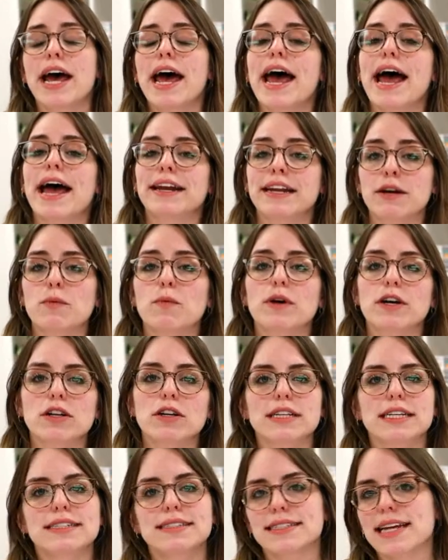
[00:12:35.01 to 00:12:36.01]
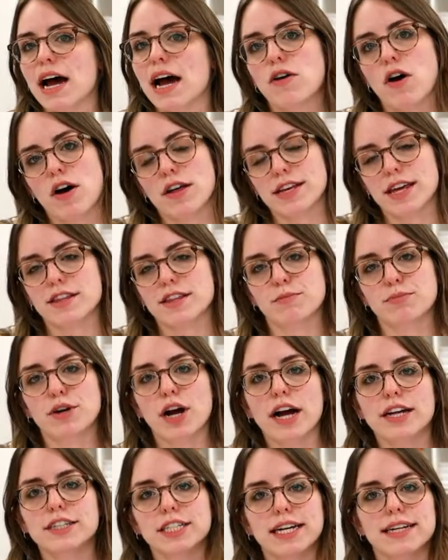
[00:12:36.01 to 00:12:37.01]
and it will list out all the other
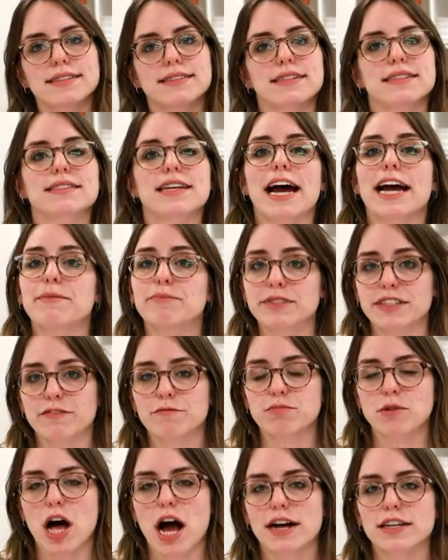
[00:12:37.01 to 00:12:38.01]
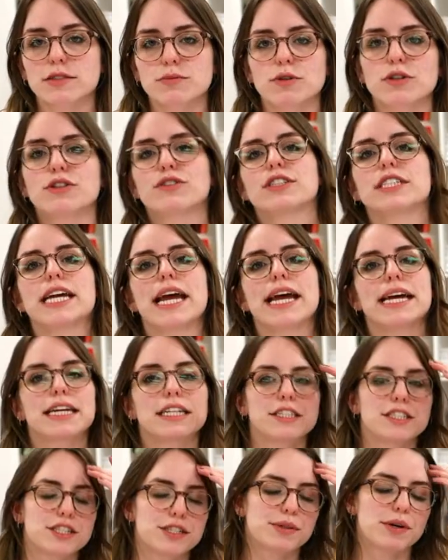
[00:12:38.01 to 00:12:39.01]
projects and types of blocks we'll create
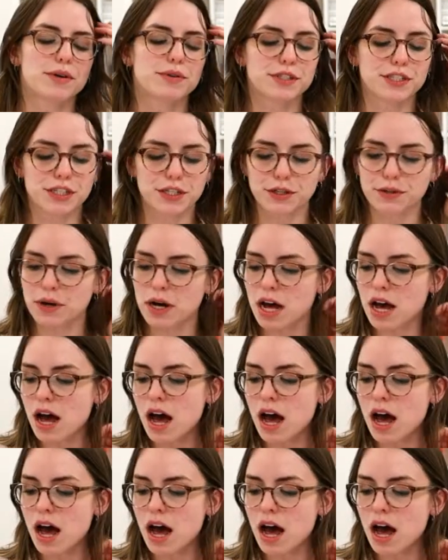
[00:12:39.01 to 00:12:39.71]
in 202